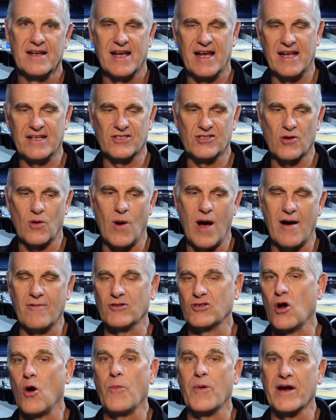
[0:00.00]
And so I
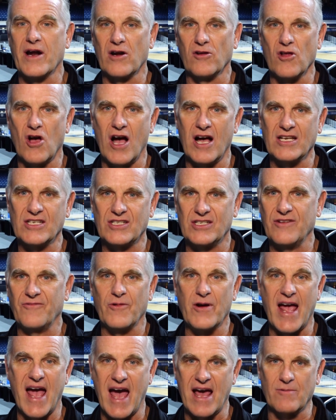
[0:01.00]
was hoping our loss, if
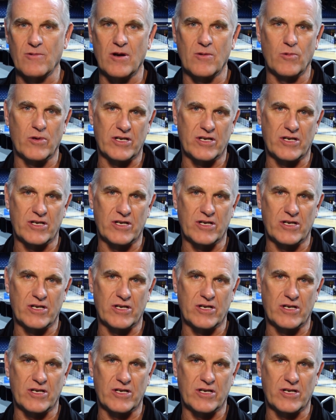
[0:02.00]
we had one,